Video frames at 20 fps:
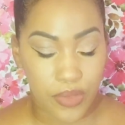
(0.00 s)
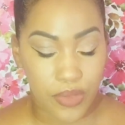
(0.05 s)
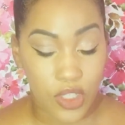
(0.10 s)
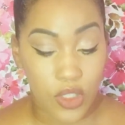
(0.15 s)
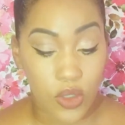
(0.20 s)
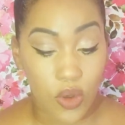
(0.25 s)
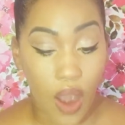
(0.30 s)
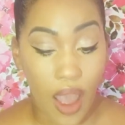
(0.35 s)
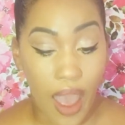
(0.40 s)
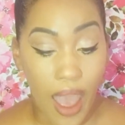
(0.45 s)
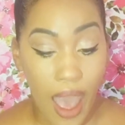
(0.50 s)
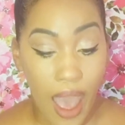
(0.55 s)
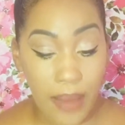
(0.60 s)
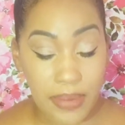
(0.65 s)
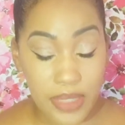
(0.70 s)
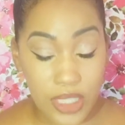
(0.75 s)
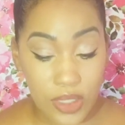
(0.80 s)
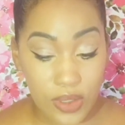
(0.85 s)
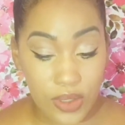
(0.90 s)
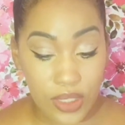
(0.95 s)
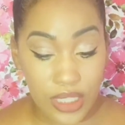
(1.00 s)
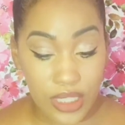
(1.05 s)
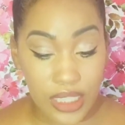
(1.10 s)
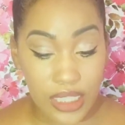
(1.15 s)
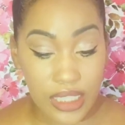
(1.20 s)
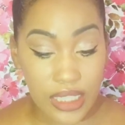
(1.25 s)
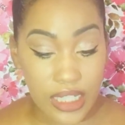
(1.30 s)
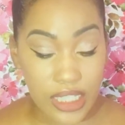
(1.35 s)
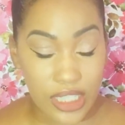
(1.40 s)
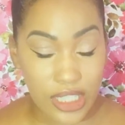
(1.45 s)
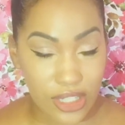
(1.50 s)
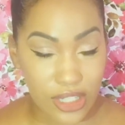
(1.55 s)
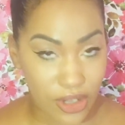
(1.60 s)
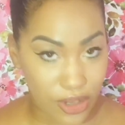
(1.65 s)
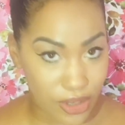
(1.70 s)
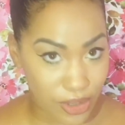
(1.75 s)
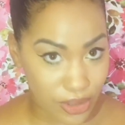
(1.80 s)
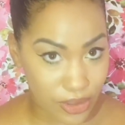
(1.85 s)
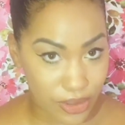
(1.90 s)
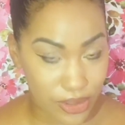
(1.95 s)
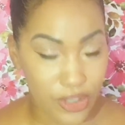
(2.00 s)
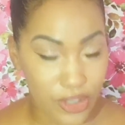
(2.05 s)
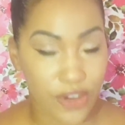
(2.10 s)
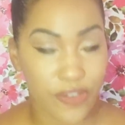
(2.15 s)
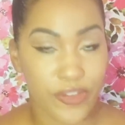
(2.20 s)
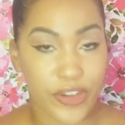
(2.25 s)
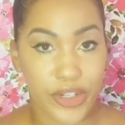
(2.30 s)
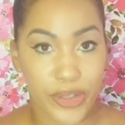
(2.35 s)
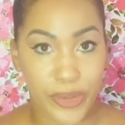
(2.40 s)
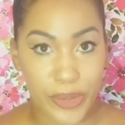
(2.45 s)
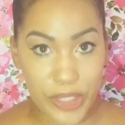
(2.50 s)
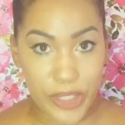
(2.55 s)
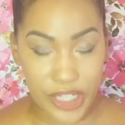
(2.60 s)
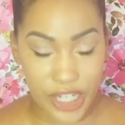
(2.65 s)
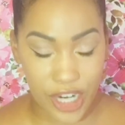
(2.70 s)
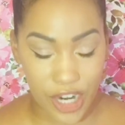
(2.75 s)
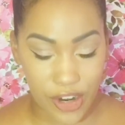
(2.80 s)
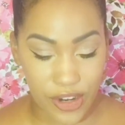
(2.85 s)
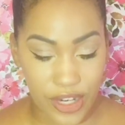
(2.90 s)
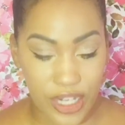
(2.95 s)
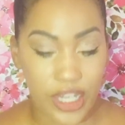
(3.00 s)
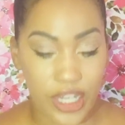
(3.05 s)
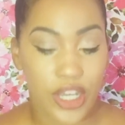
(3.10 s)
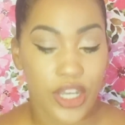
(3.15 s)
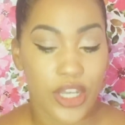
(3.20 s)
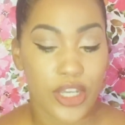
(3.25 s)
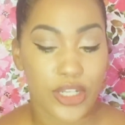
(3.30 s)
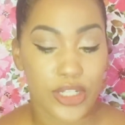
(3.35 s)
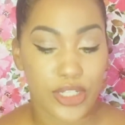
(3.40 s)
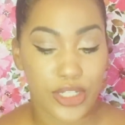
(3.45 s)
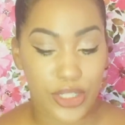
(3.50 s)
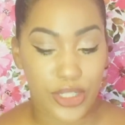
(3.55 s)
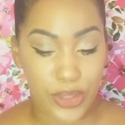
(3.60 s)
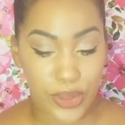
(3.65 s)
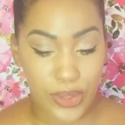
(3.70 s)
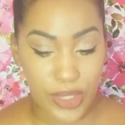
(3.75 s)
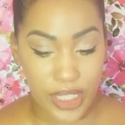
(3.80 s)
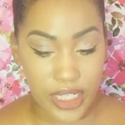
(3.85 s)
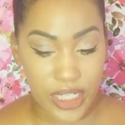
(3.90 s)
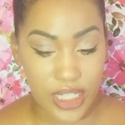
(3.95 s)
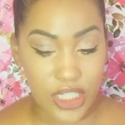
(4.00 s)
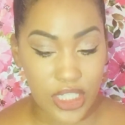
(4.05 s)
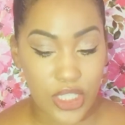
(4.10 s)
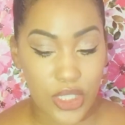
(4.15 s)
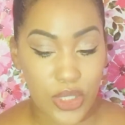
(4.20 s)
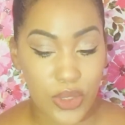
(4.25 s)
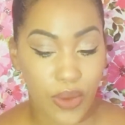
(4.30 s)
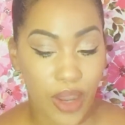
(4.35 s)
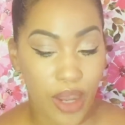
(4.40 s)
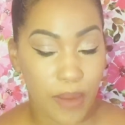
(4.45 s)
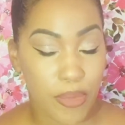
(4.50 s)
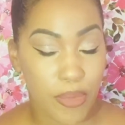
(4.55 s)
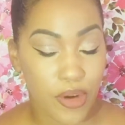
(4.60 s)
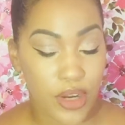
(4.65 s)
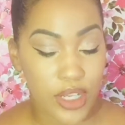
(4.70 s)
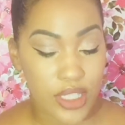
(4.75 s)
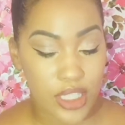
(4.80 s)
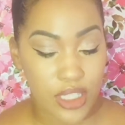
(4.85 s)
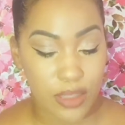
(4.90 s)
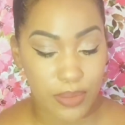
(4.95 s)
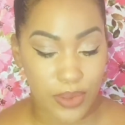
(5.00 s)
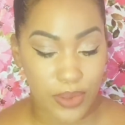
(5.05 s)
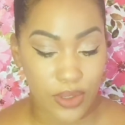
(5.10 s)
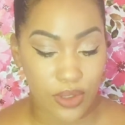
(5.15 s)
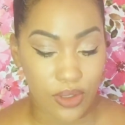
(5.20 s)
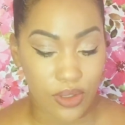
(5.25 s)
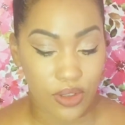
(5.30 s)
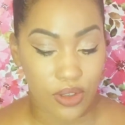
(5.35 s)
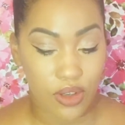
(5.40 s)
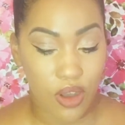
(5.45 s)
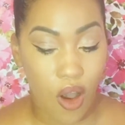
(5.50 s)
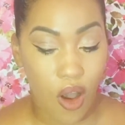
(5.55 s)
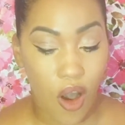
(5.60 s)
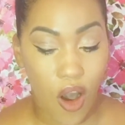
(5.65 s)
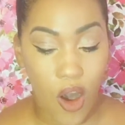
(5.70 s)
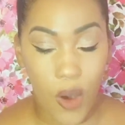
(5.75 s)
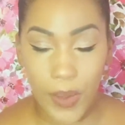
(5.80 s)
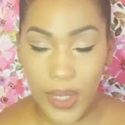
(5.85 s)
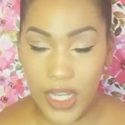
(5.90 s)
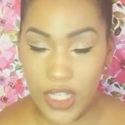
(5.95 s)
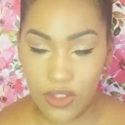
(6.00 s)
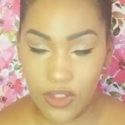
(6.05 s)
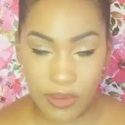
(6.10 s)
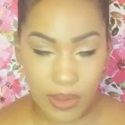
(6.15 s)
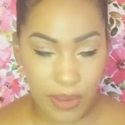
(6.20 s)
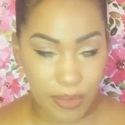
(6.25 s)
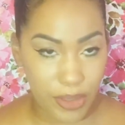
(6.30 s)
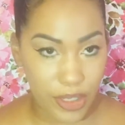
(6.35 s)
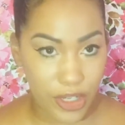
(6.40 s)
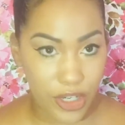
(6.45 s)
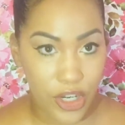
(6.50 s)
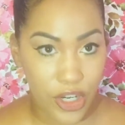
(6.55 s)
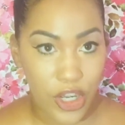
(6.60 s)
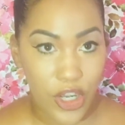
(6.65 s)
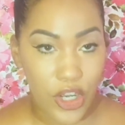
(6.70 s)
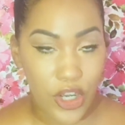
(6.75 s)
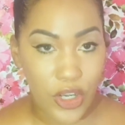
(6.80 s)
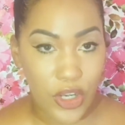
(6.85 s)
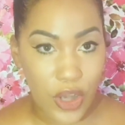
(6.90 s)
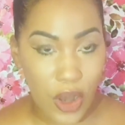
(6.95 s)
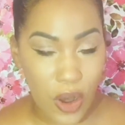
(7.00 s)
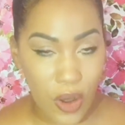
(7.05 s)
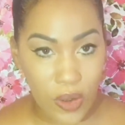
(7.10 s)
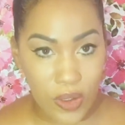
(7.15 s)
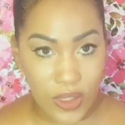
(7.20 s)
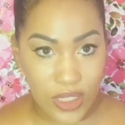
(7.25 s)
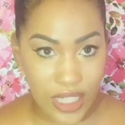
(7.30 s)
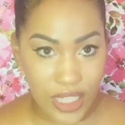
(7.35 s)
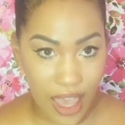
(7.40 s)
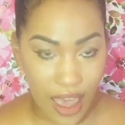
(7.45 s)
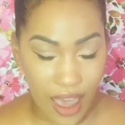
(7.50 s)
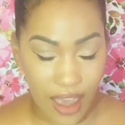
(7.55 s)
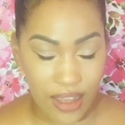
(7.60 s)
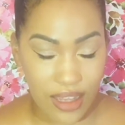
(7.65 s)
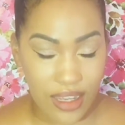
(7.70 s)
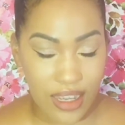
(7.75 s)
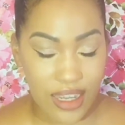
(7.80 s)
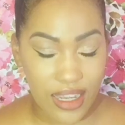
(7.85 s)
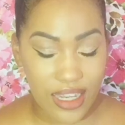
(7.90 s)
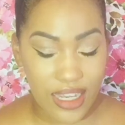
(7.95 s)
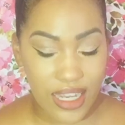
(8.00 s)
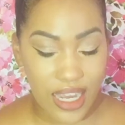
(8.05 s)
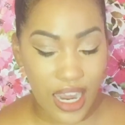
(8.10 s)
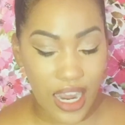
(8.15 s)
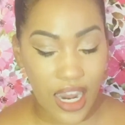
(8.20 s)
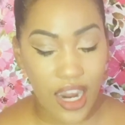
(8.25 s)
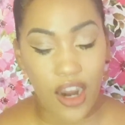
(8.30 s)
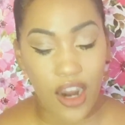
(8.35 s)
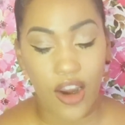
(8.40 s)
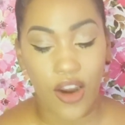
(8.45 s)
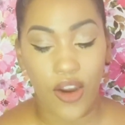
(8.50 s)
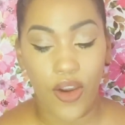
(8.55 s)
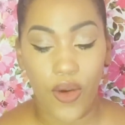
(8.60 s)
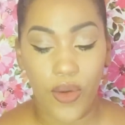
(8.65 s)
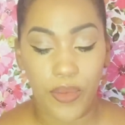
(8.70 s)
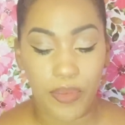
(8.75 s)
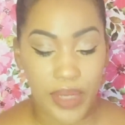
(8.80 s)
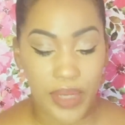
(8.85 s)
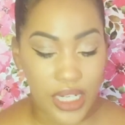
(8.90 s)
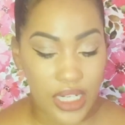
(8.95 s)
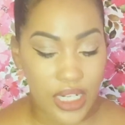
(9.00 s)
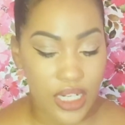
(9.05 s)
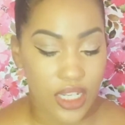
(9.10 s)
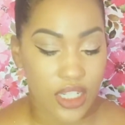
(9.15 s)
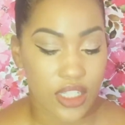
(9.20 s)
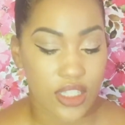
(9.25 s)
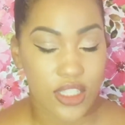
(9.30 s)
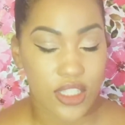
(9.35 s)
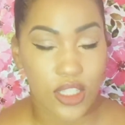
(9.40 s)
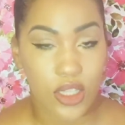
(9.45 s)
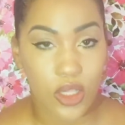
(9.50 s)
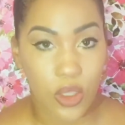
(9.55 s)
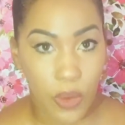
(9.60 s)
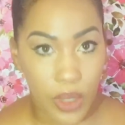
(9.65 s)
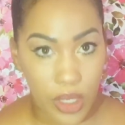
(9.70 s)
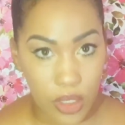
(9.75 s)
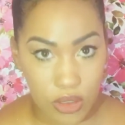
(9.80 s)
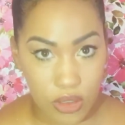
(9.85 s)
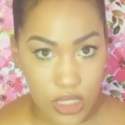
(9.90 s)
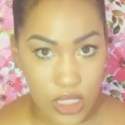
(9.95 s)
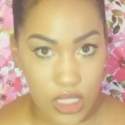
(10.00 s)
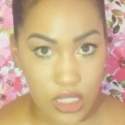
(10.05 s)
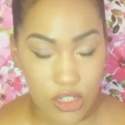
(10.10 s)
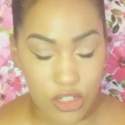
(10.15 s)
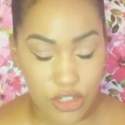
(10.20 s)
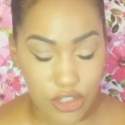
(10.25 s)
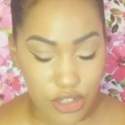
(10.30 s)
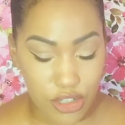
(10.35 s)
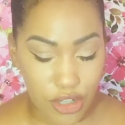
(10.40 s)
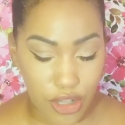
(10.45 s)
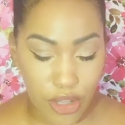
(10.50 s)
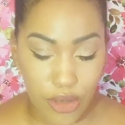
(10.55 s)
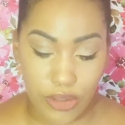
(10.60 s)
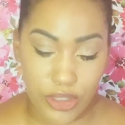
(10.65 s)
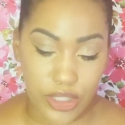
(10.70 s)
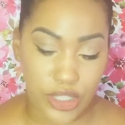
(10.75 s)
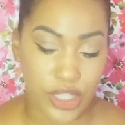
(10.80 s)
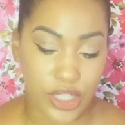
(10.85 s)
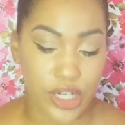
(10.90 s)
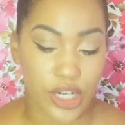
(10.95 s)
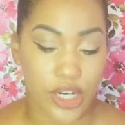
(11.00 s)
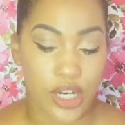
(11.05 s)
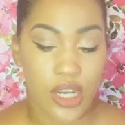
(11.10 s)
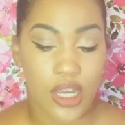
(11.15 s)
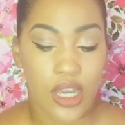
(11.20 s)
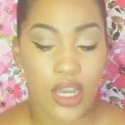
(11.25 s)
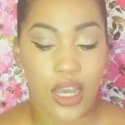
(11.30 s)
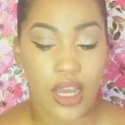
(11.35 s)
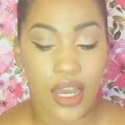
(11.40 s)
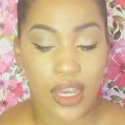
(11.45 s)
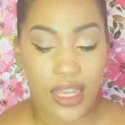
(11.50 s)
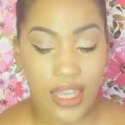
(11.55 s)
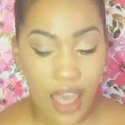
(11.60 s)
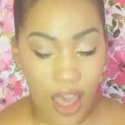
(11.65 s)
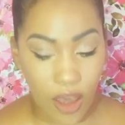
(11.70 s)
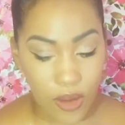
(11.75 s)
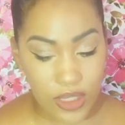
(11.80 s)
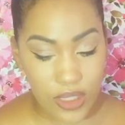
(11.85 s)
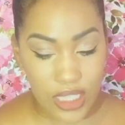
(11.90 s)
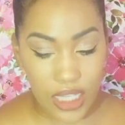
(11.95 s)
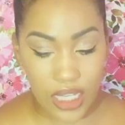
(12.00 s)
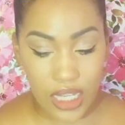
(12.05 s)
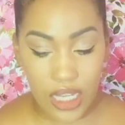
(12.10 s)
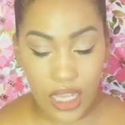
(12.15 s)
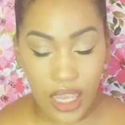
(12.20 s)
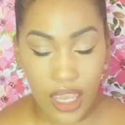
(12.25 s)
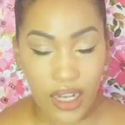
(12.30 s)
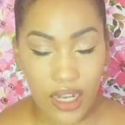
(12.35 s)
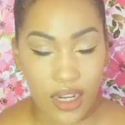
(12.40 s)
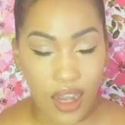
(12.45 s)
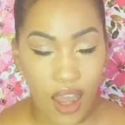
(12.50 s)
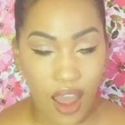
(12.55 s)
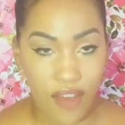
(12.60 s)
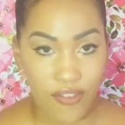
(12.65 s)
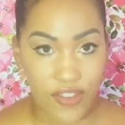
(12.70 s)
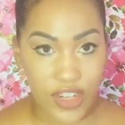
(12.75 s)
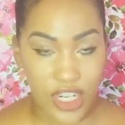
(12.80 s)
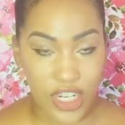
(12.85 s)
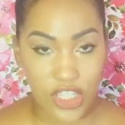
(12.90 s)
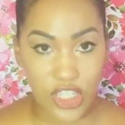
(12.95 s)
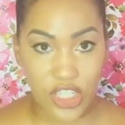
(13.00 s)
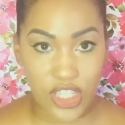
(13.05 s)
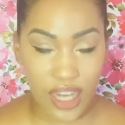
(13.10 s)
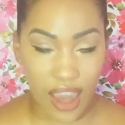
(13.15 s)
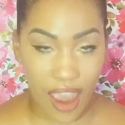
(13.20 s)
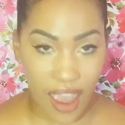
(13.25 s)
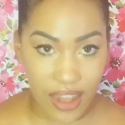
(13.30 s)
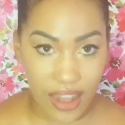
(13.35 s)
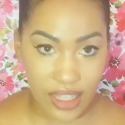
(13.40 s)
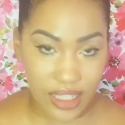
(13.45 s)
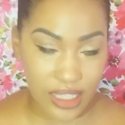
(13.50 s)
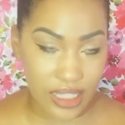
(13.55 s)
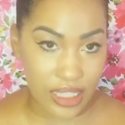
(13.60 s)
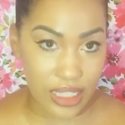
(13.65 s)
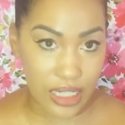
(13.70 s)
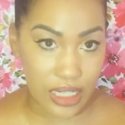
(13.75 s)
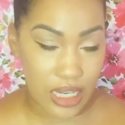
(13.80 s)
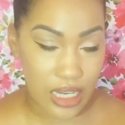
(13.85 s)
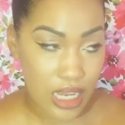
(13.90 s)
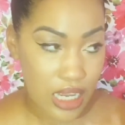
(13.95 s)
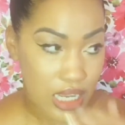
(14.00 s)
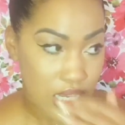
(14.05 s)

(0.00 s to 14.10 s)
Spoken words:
You absolutely need to know your fiduciary duties to a principal. Always remember COLDAC, care, obedience, loyalty, disclosure, accounting, and confidentiality.